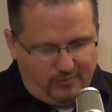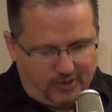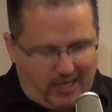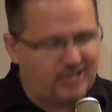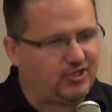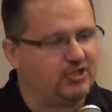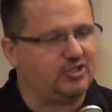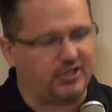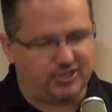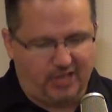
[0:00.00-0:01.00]
the
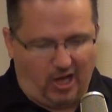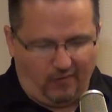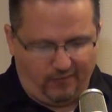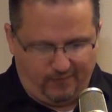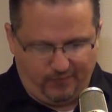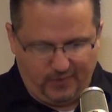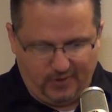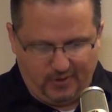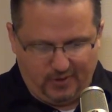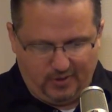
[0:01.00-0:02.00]
Constitution itself,
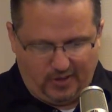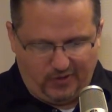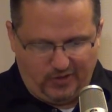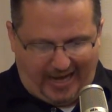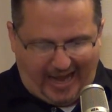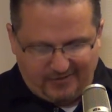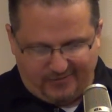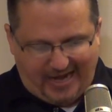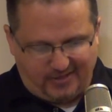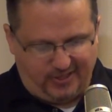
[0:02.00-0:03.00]
and then add to
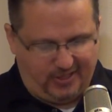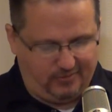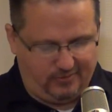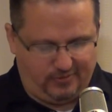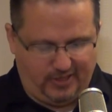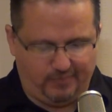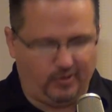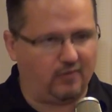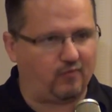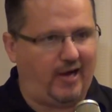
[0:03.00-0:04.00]
that the
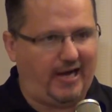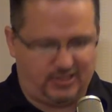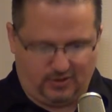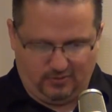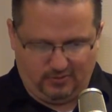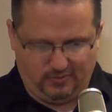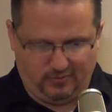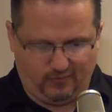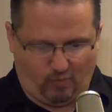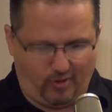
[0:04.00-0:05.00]
Bill of Rights,
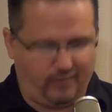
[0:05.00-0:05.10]
4th,